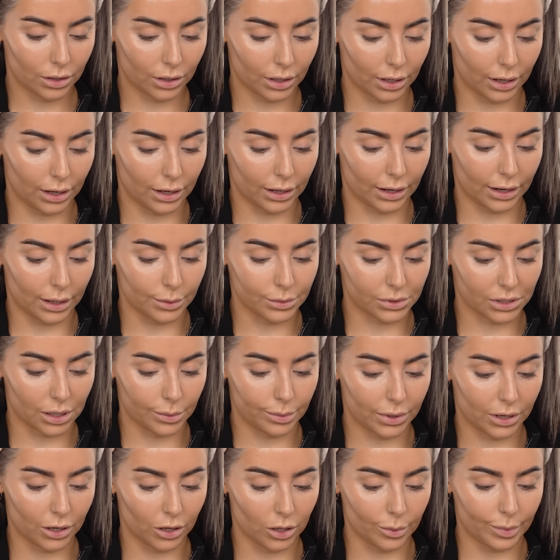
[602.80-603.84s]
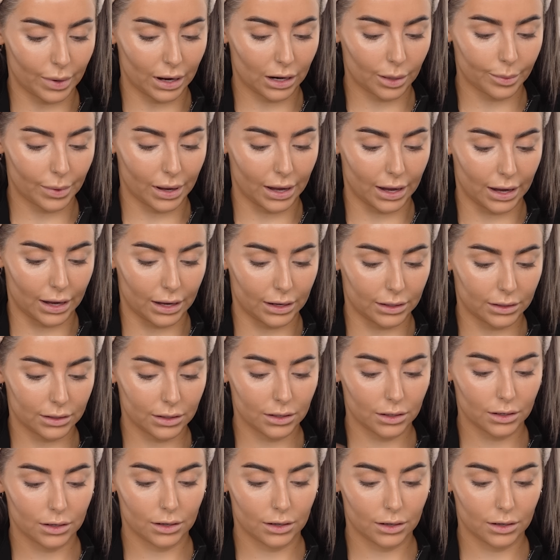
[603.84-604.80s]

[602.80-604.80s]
Okay, again, I'm just gonna put it on the back of my hand.